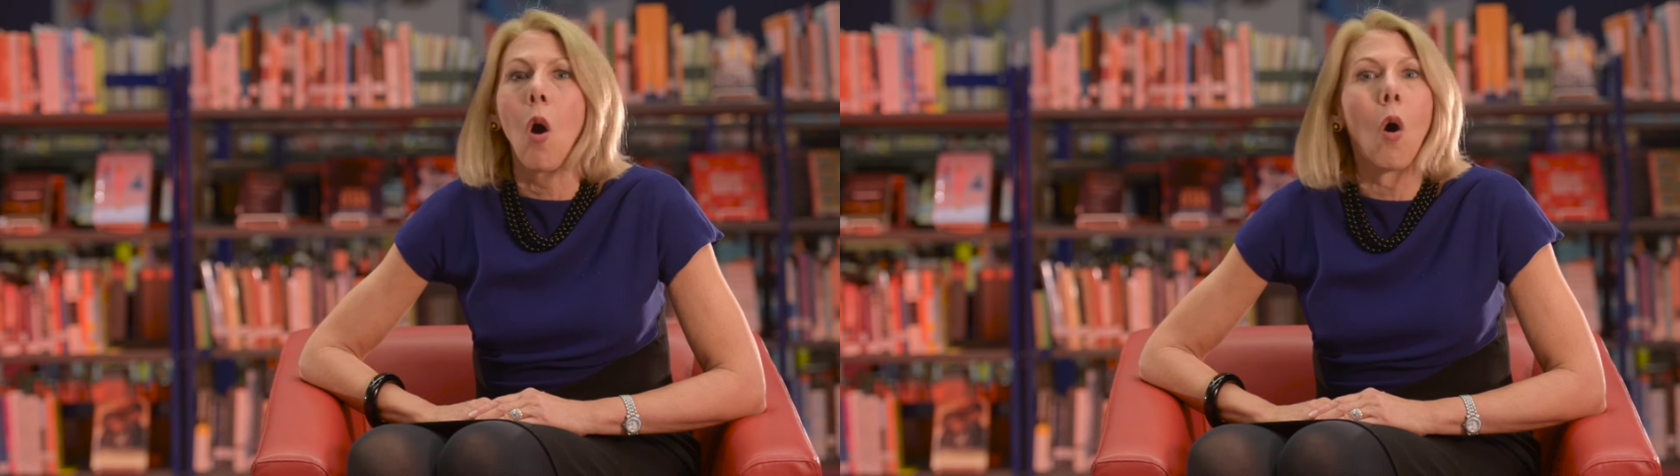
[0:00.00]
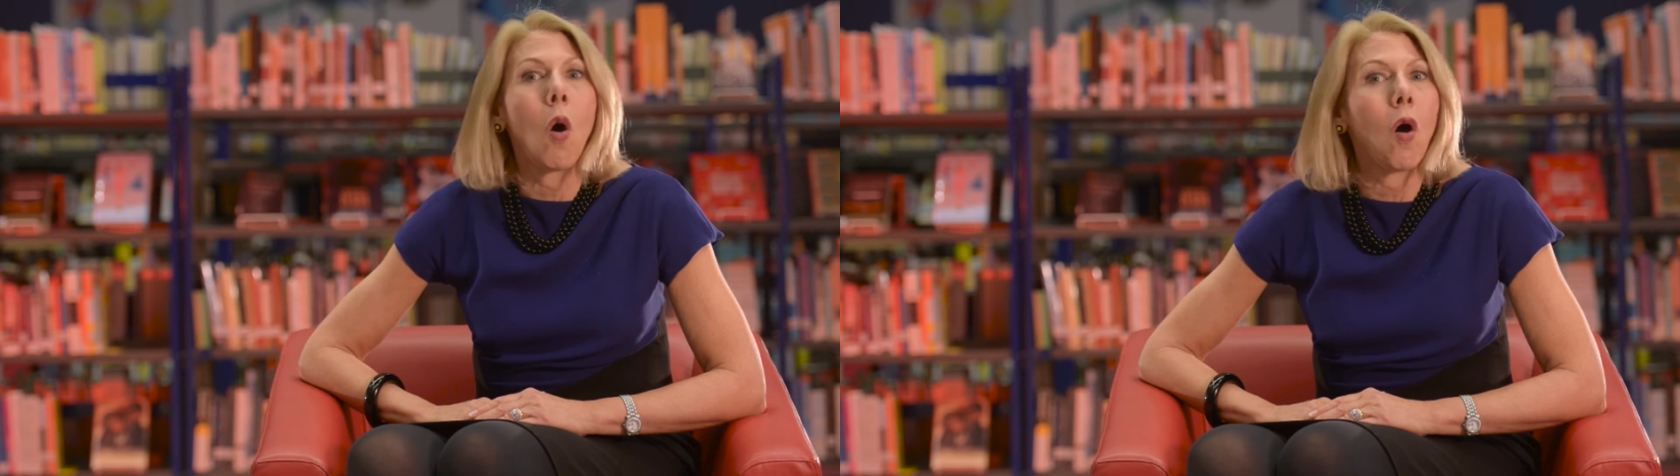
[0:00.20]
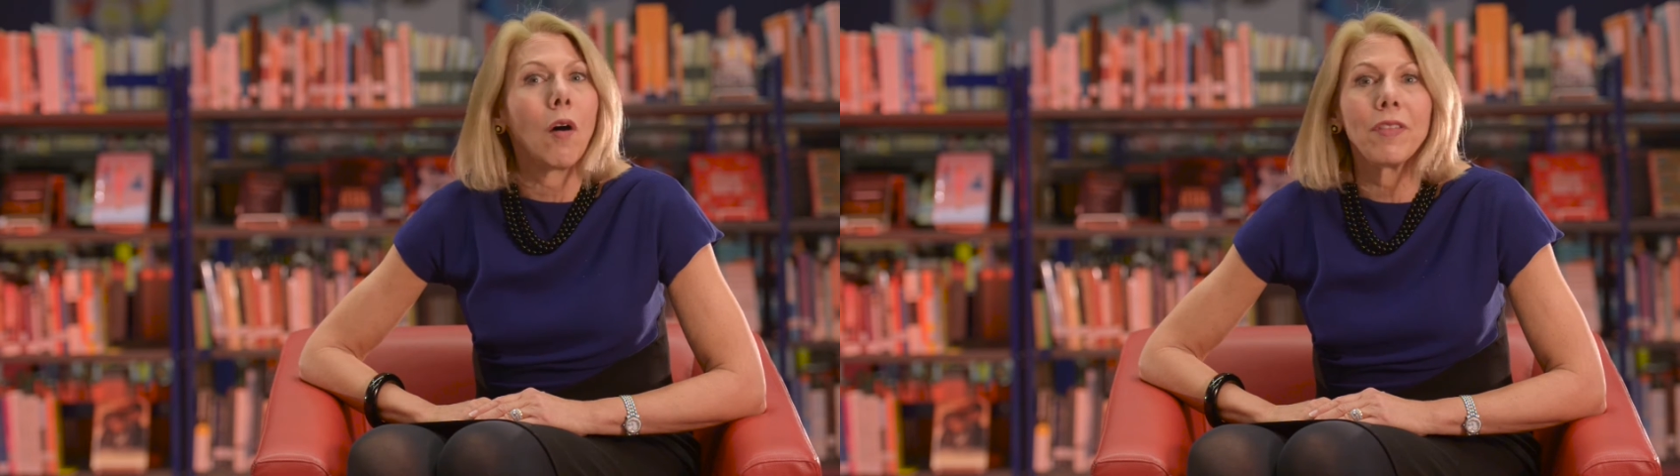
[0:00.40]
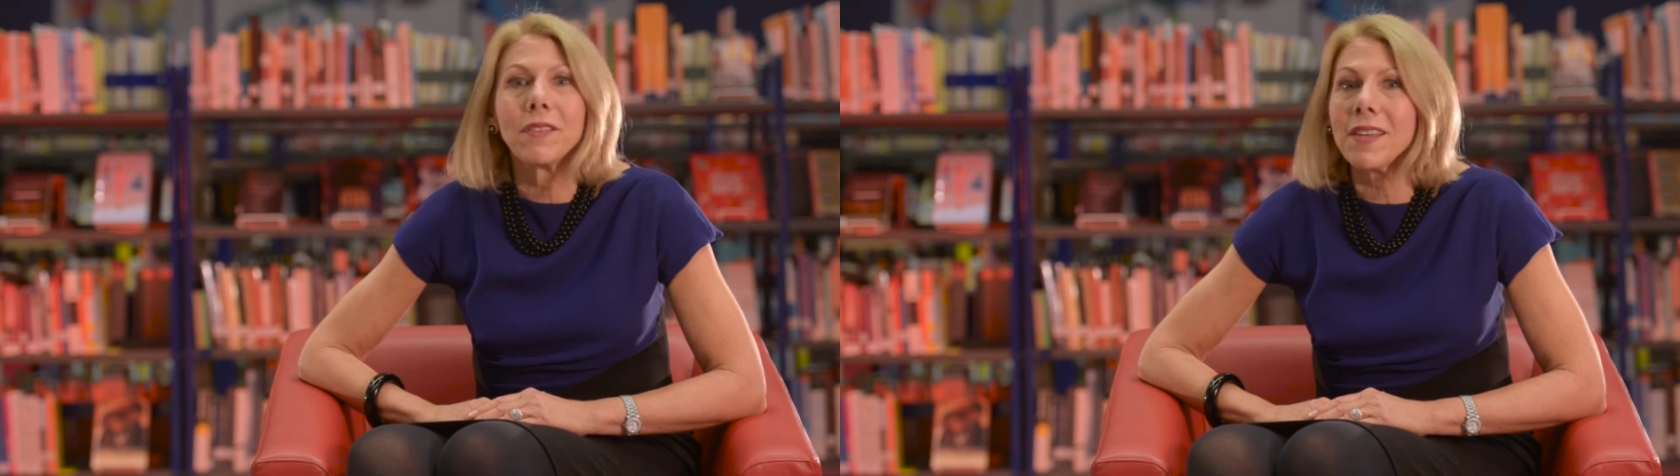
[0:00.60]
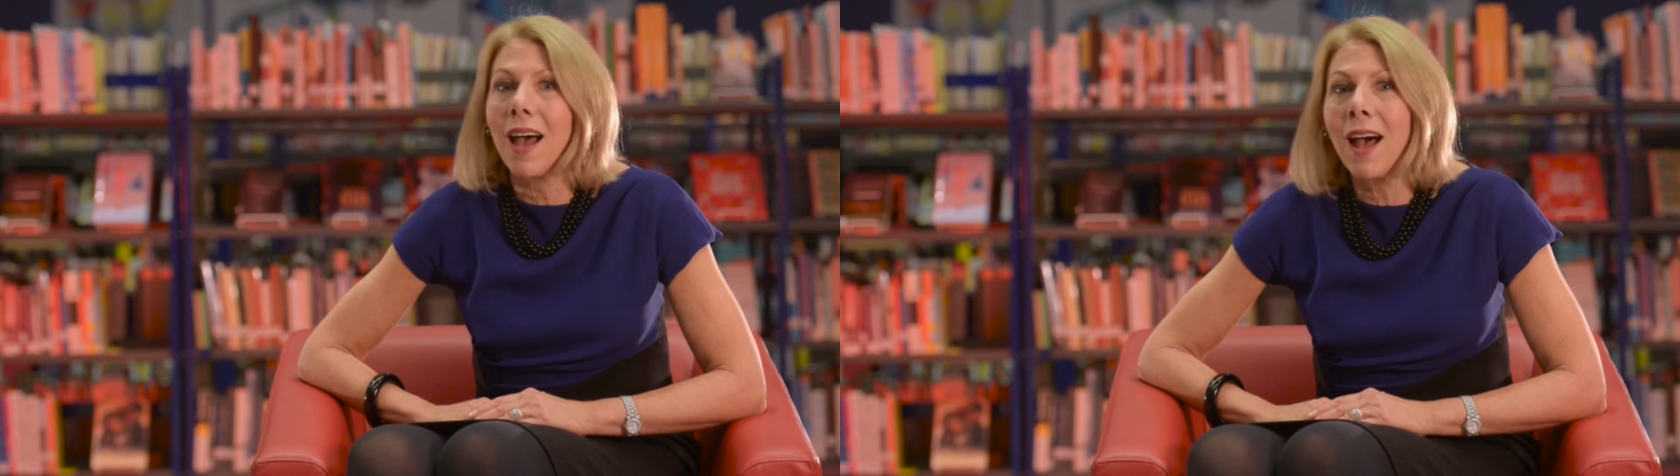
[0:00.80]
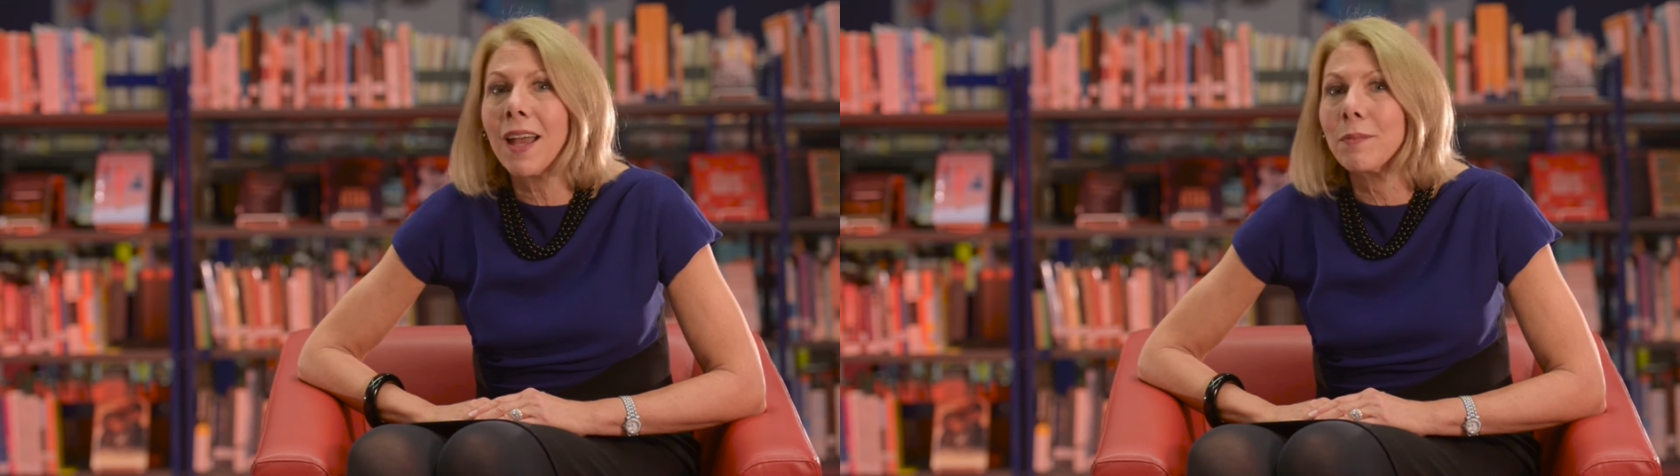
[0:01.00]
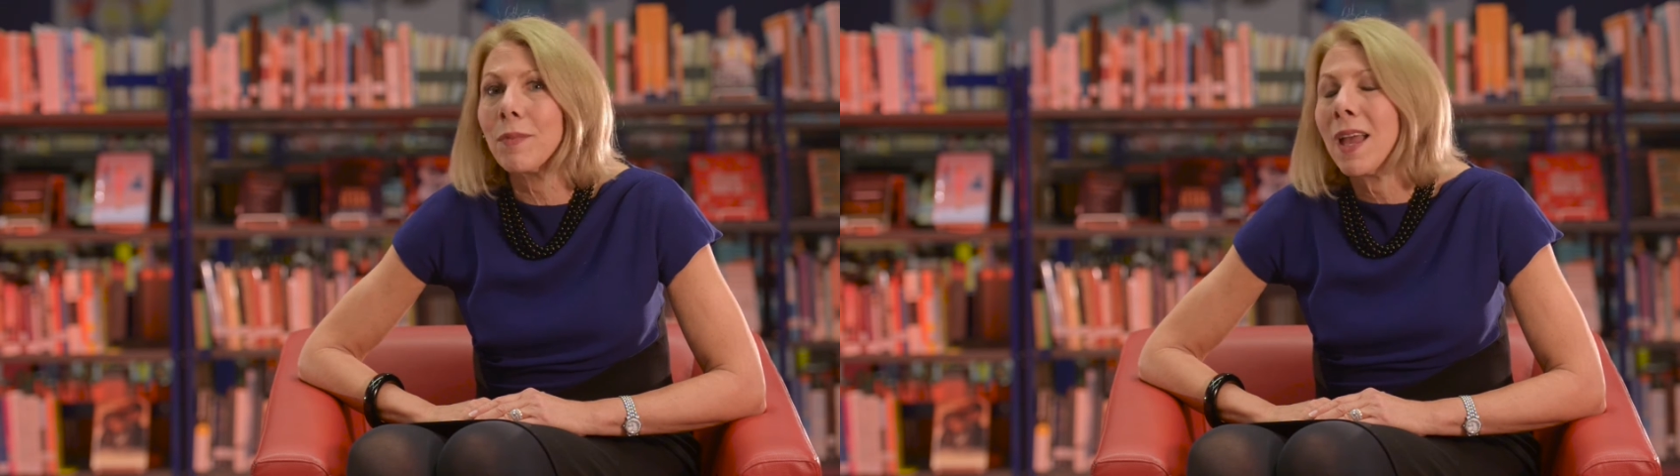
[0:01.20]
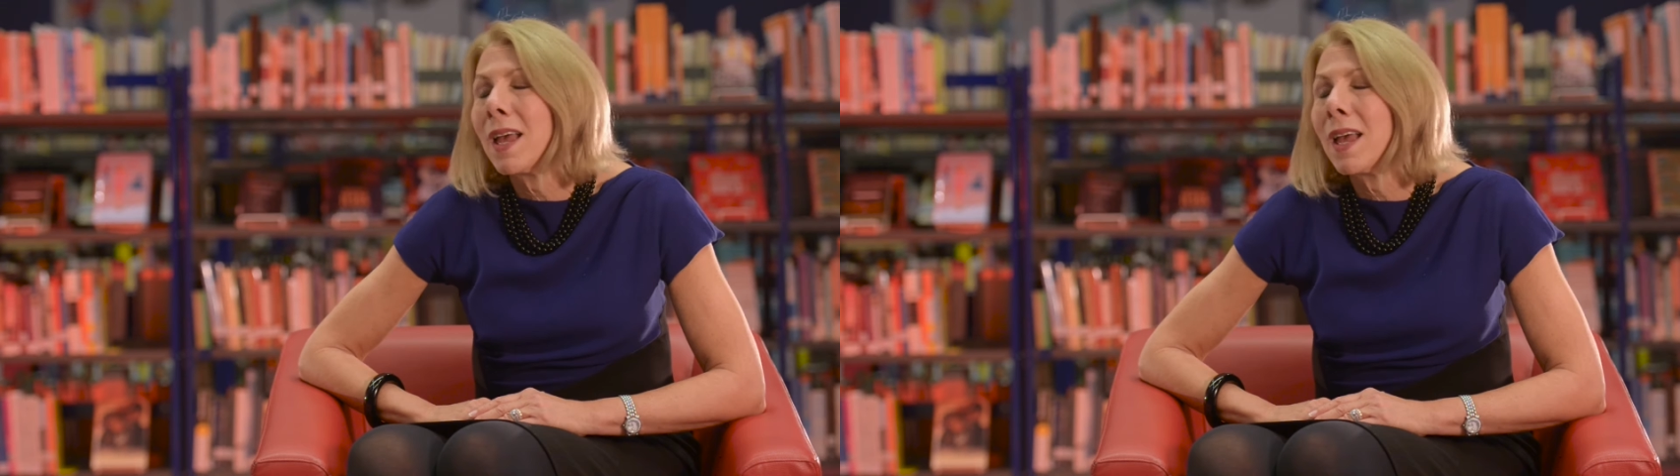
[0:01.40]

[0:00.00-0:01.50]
all the time.